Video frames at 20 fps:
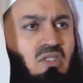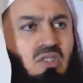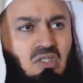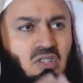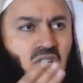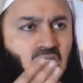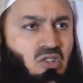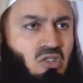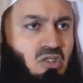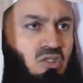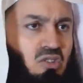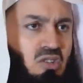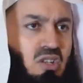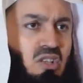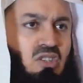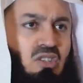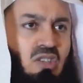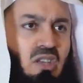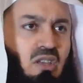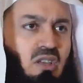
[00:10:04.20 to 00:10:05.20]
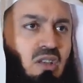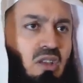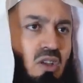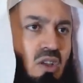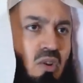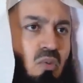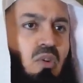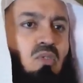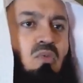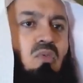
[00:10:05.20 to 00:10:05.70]
suggestions. Let's see.
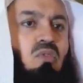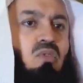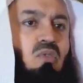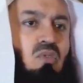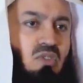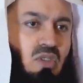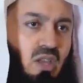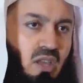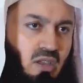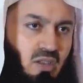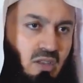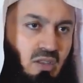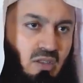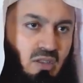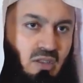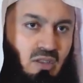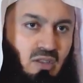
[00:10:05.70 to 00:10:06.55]
What would you say?